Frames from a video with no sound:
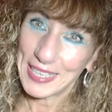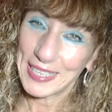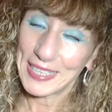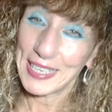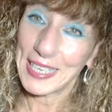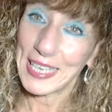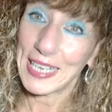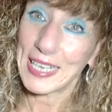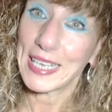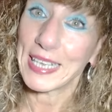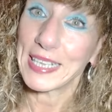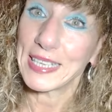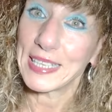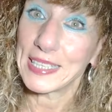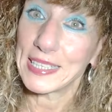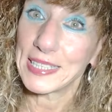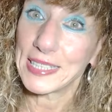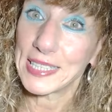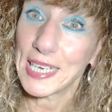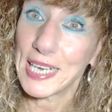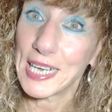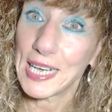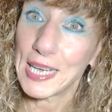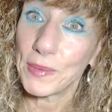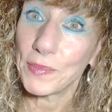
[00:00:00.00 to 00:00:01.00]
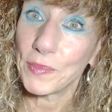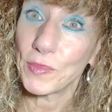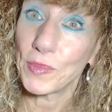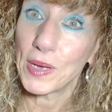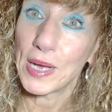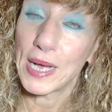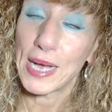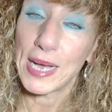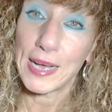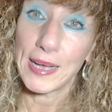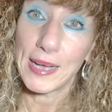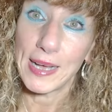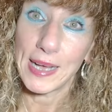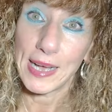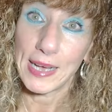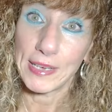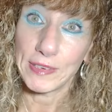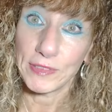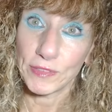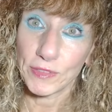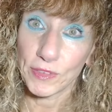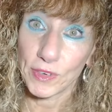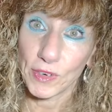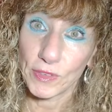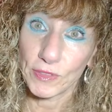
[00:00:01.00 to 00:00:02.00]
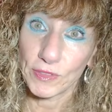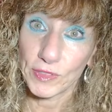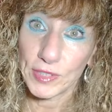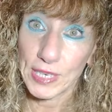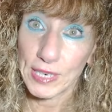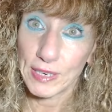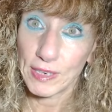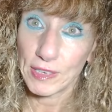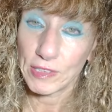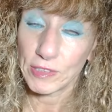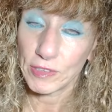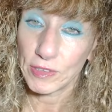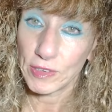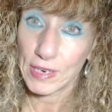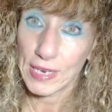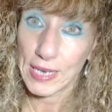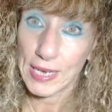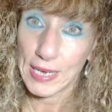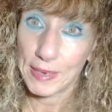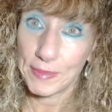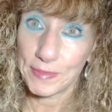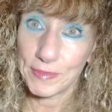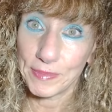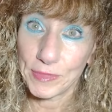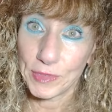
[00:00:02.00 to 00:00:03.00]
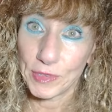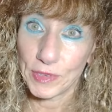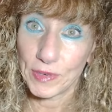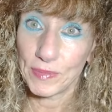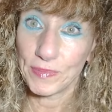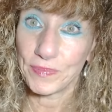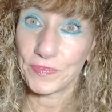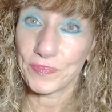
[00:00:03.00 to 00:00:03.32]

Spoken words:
Like the time I drove drunk and